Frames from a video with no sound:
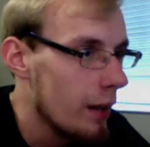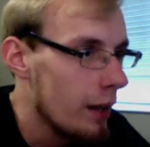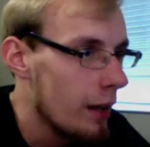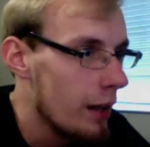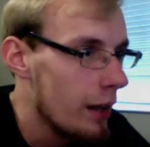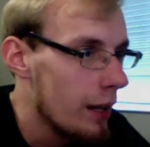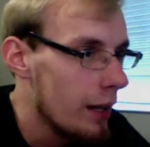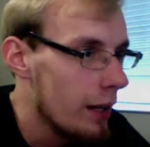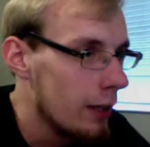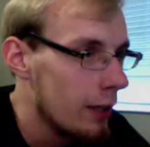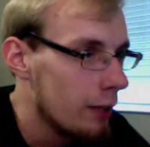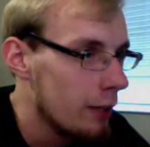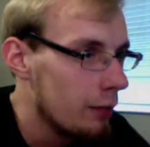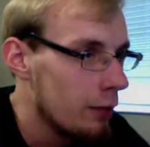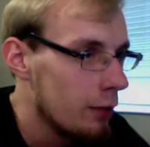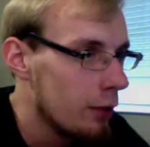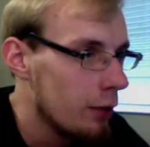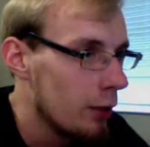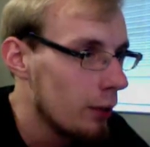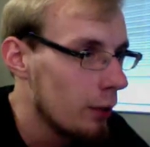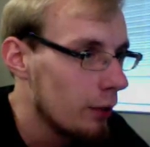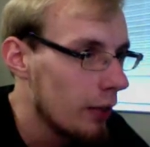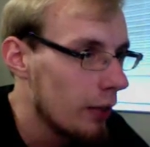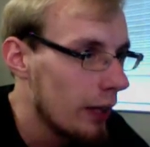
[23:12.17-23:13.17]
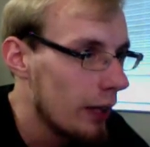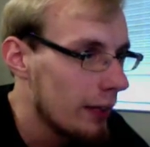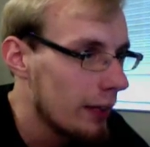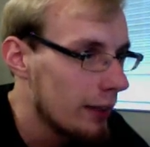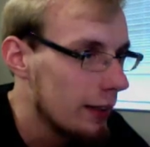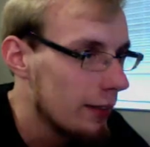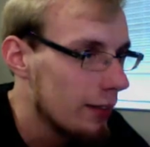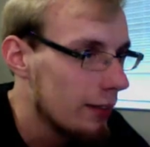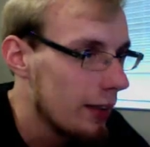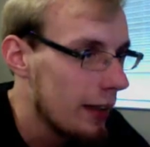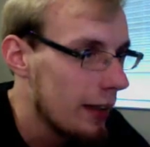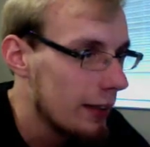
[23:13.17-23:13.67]
And if you don't like
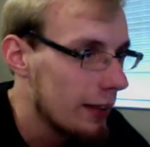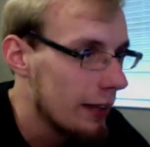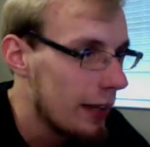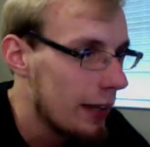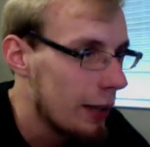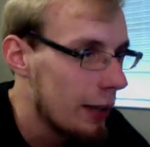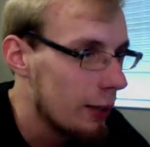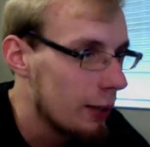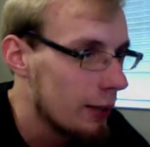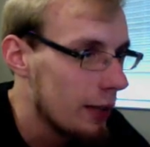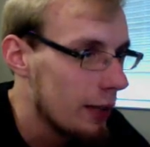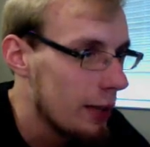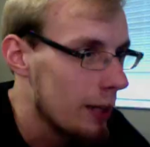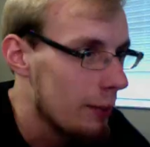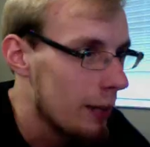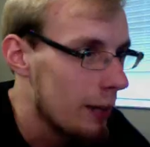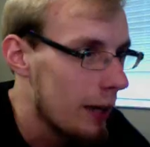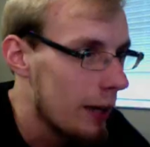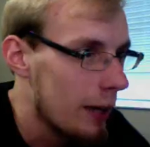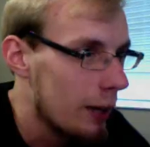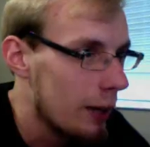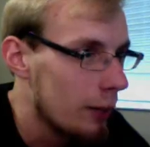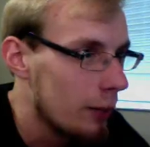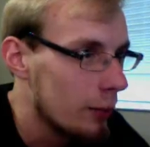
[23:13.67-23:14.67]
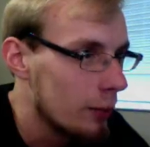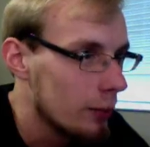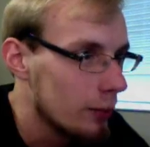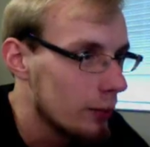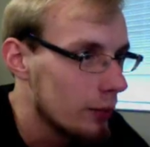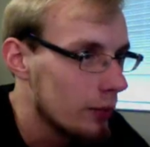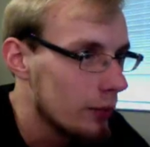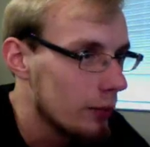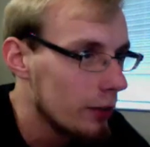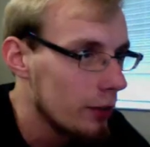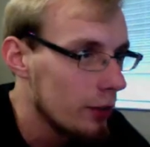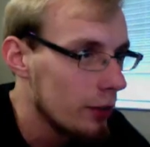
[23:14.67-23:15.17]
exactly how it came out,
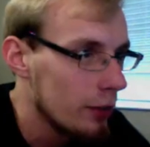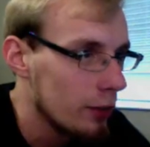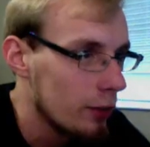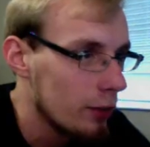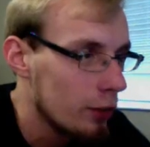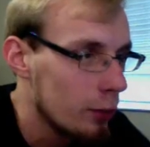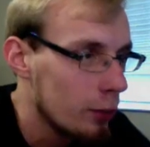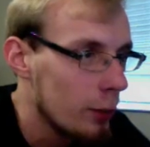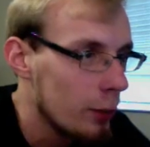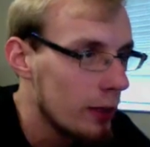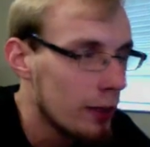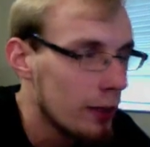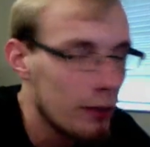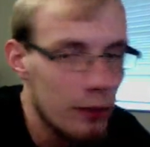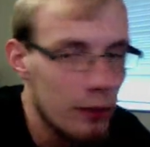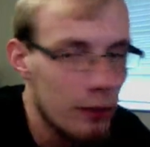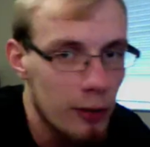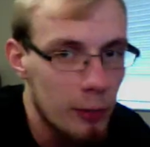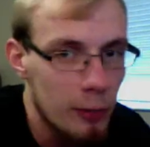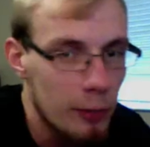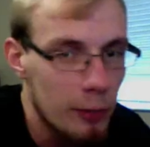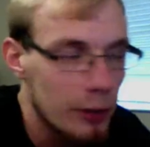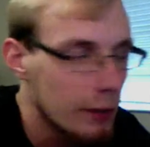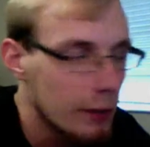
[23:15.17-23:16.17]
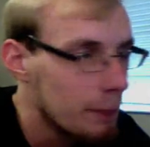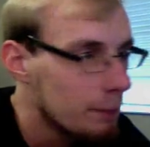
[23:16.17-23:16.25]
you can tweak it a little bit.